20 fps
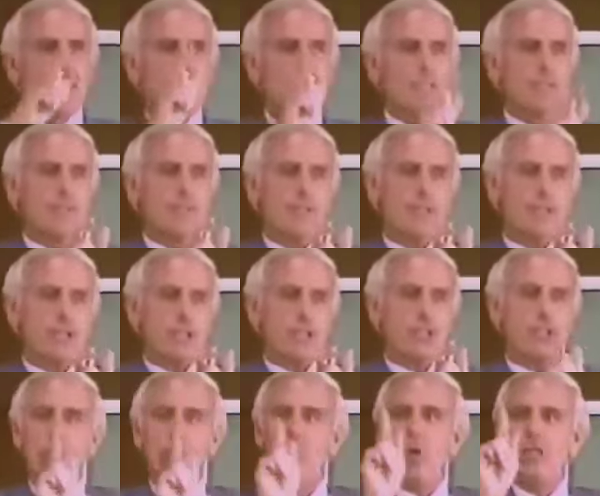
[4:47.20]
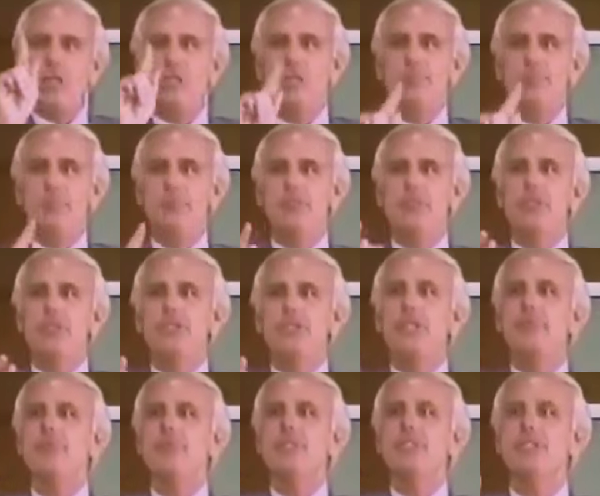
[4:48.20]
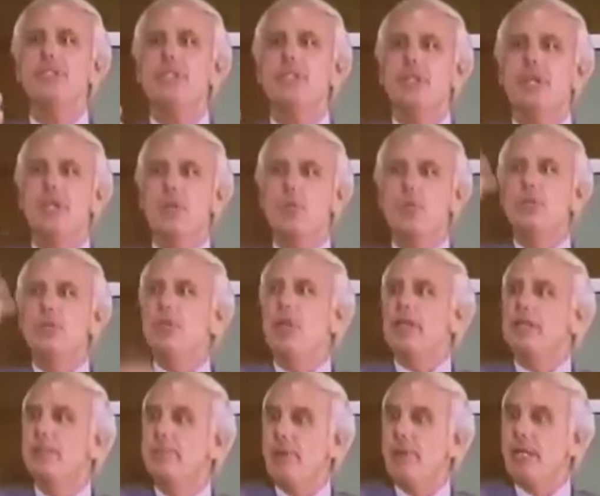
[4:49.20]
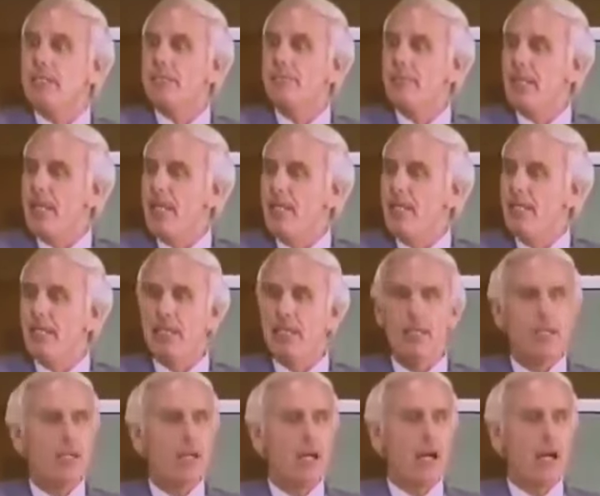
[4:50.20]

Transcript: This first little girl walks up to me. She said, "Mister, would you like to buy some candy?"